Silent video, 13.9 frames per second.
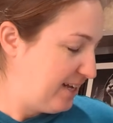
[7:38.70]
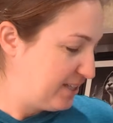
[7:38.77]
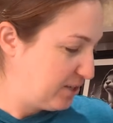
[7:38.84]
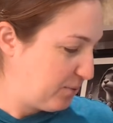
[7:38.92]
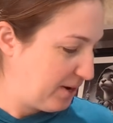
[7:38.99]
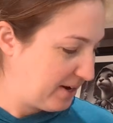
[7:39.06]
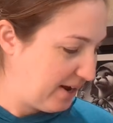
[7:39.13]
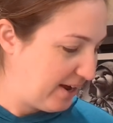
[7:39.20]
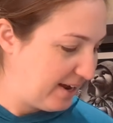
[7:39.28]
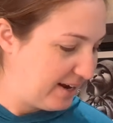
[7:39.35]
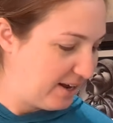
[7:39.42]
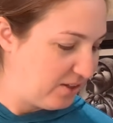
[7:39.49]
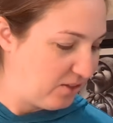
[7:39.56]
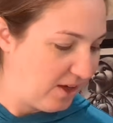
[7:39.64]
So I
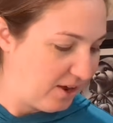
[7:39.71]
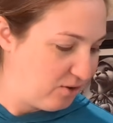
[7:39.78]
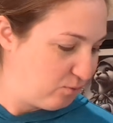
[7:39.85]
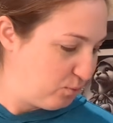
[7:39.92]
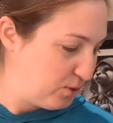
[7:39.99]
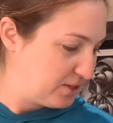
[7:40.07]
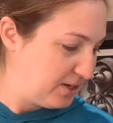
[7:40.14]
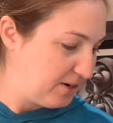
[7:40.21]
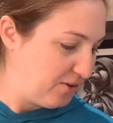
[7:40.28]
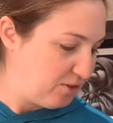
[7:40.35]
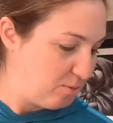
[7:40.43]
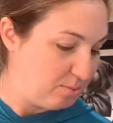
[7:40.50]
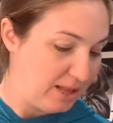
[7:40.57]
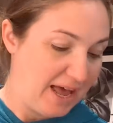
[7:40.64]
got a lot of work done on
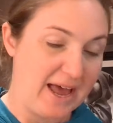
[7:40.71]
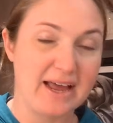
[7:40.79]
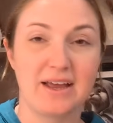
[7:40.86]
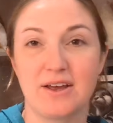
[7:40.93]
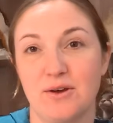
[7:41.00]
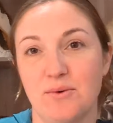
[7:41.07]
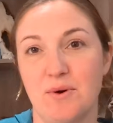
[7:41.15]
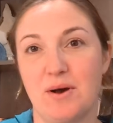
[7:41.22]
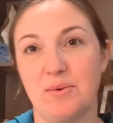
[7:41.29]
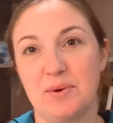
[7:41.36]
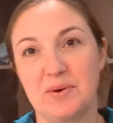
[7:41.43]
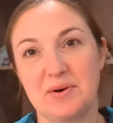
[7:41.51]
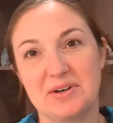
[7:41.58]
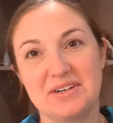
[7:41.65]
the black while we
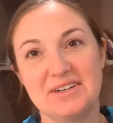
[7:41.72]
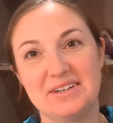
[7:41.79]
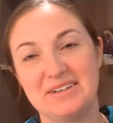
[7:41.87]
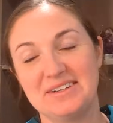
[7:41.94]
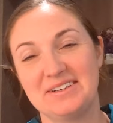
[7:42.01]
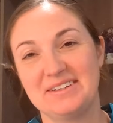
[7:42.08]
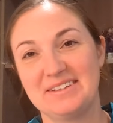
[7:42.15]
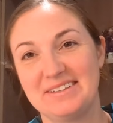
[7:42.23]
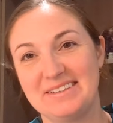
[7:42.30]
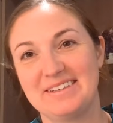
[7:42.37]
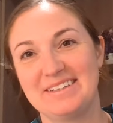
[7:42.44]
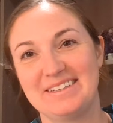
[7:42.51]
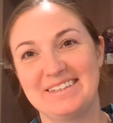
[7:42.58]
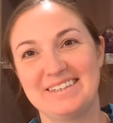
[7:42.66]
were
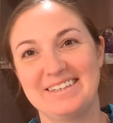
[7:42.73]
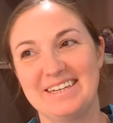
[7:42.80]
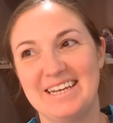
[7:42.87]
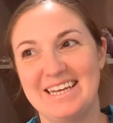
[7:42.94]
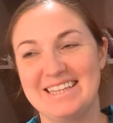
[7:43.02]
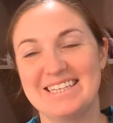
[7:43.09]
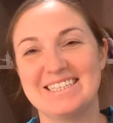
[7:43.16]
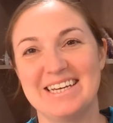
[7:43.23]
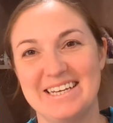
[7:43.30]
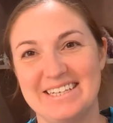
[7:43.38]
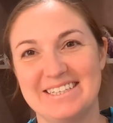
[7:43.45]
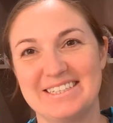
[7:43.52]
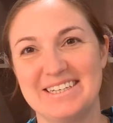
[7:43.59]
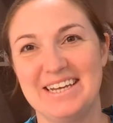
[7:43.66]
in the
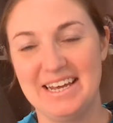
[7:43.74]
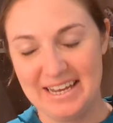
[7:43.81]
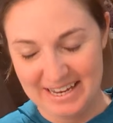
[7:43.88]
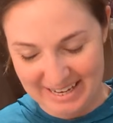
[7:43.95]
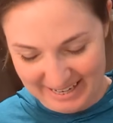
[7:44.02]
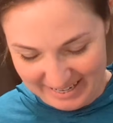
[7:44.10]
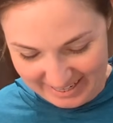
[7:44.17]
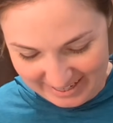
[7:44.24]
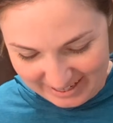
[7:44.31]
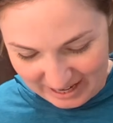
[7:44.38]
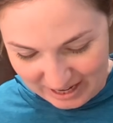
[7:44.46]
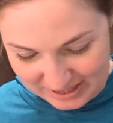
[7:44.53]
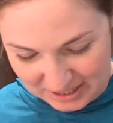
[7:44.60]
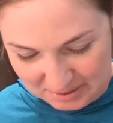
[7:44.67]
tent.
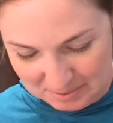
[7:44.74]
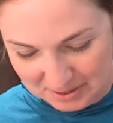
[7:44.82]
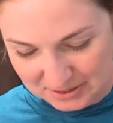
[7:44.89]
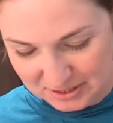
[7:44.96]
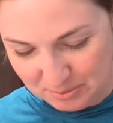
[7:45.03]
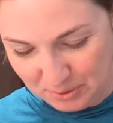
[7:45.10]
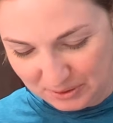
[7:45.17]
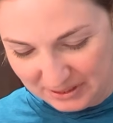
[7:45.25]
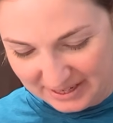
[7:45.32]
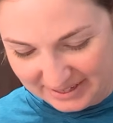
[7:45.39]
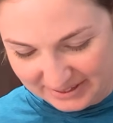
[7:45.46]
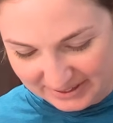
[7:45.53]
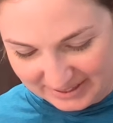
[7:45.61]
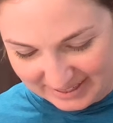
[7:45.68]
I'll talk about this more
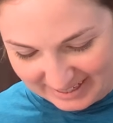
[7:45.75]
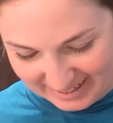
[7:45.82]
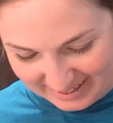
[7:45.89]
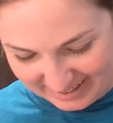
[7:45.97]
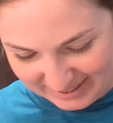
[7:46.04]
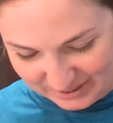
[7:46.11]
later